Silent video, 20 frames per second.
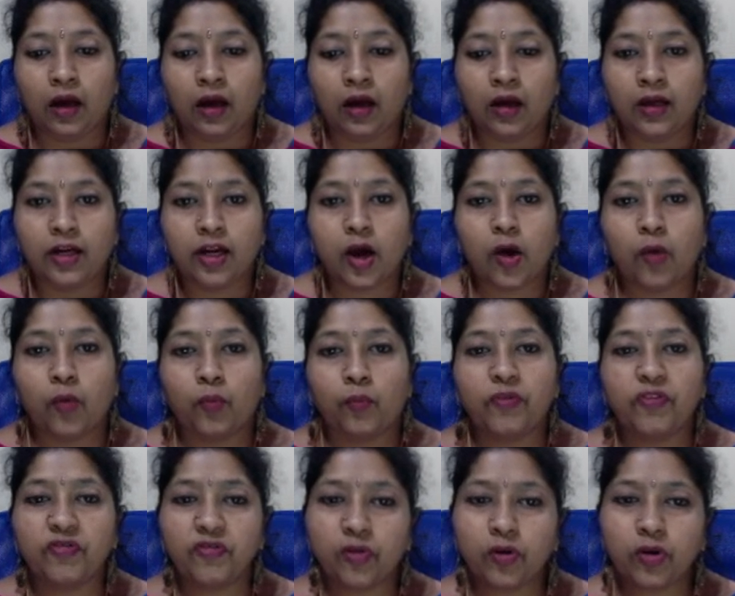Now,
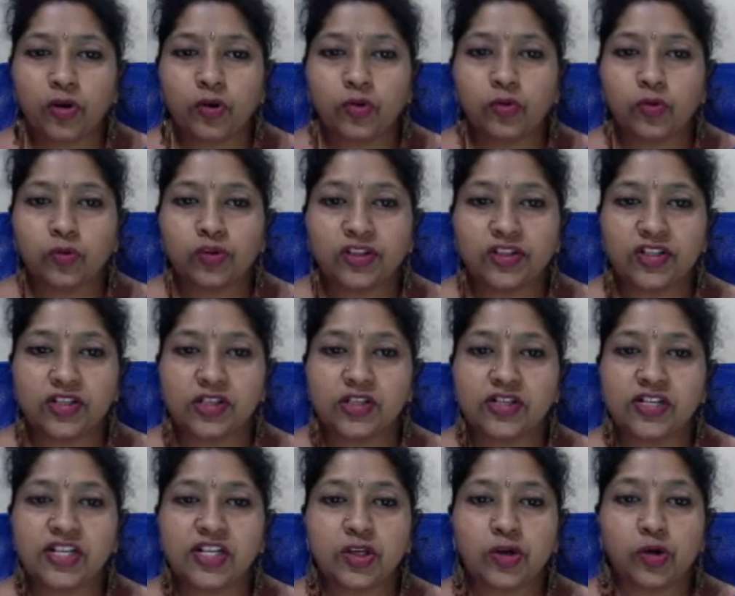before you
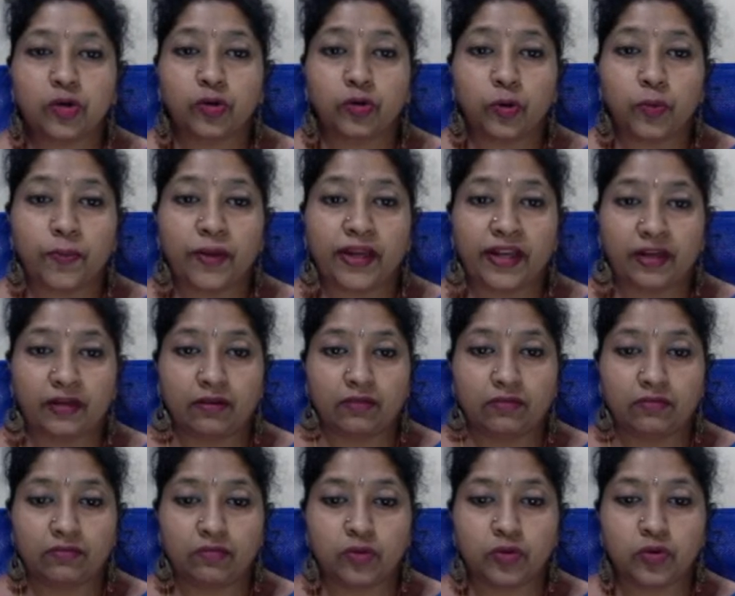registering your domain,
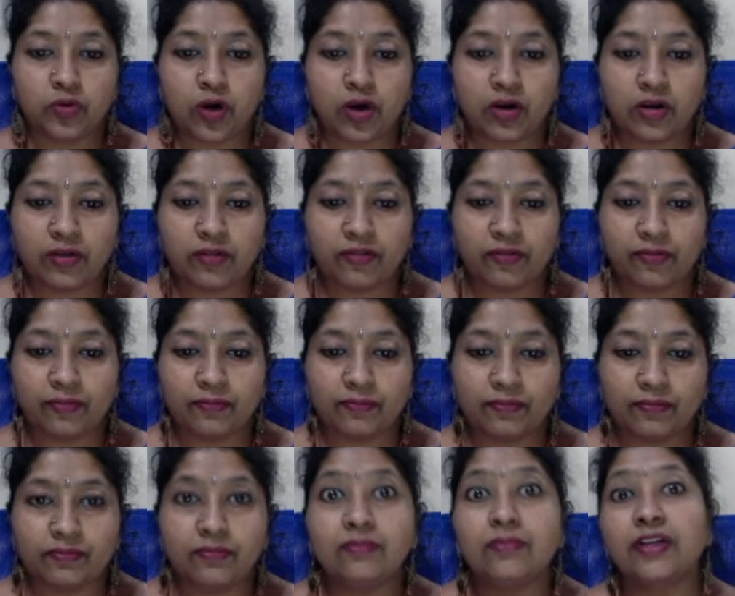do not
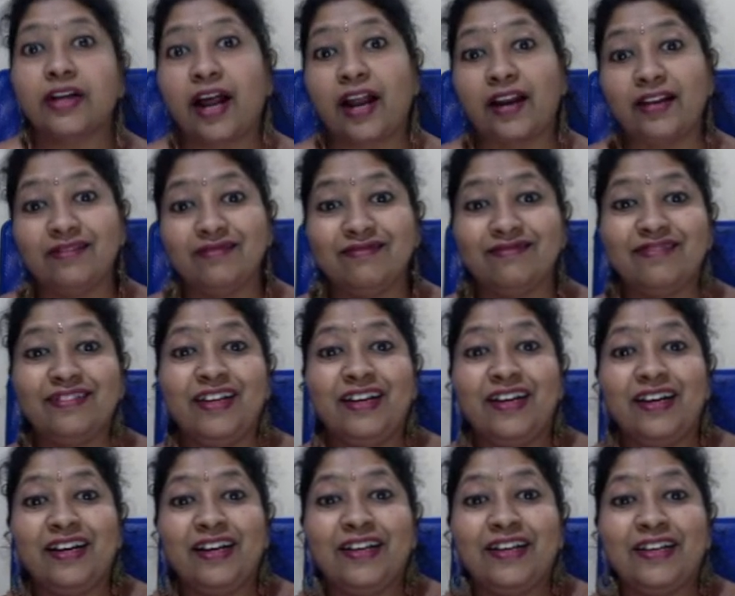run
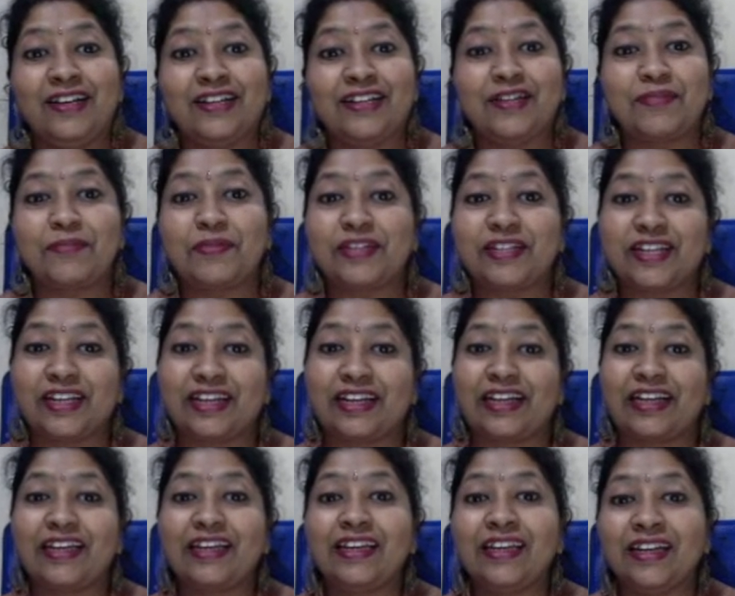
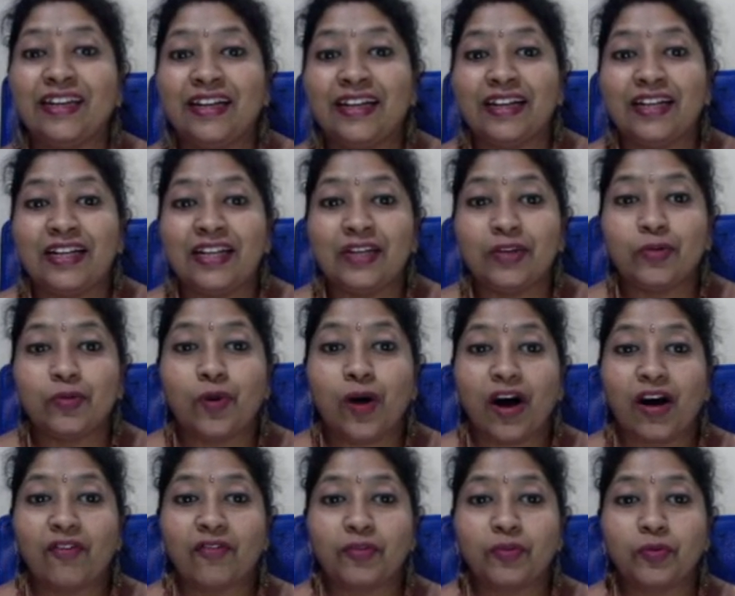immediately. You
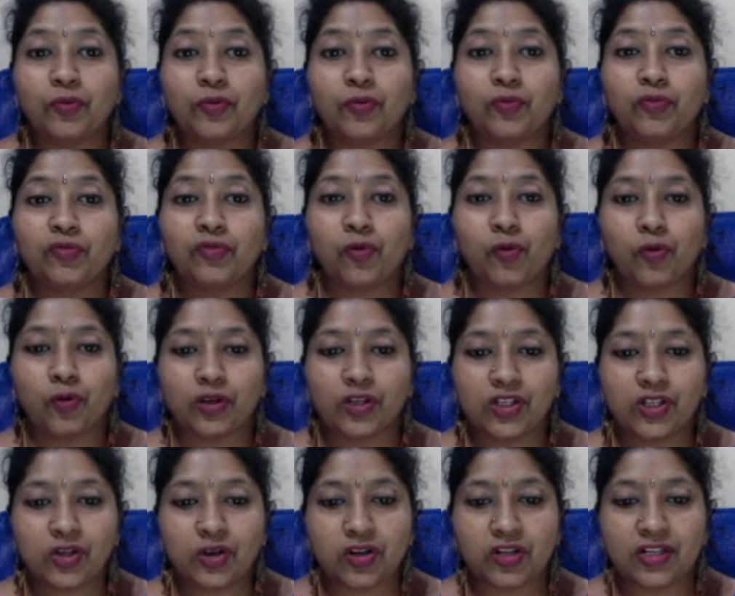have to focus
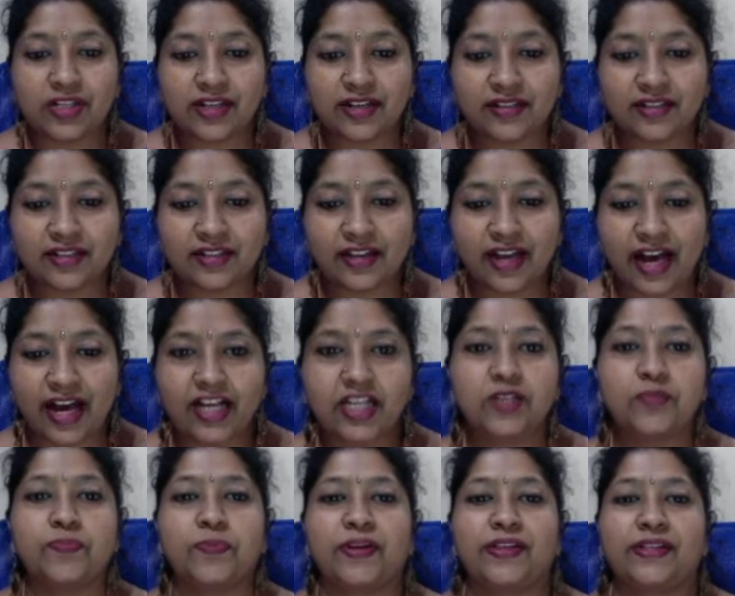on certain
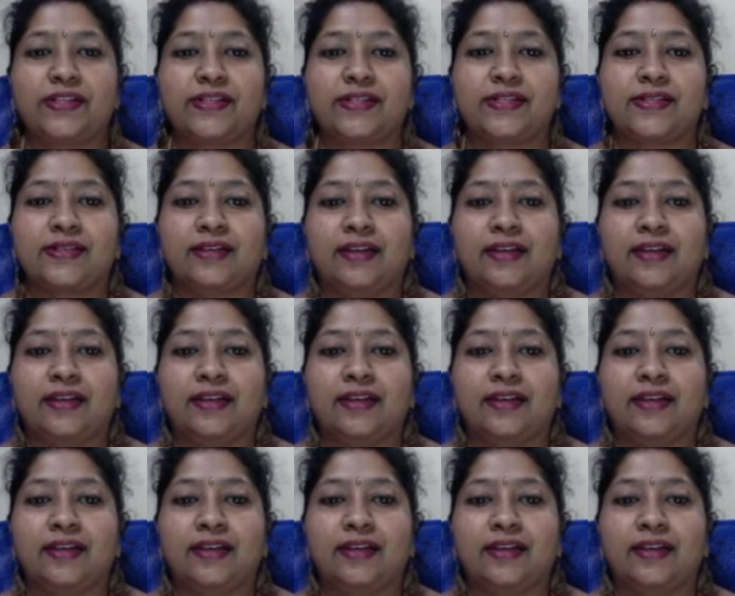aspects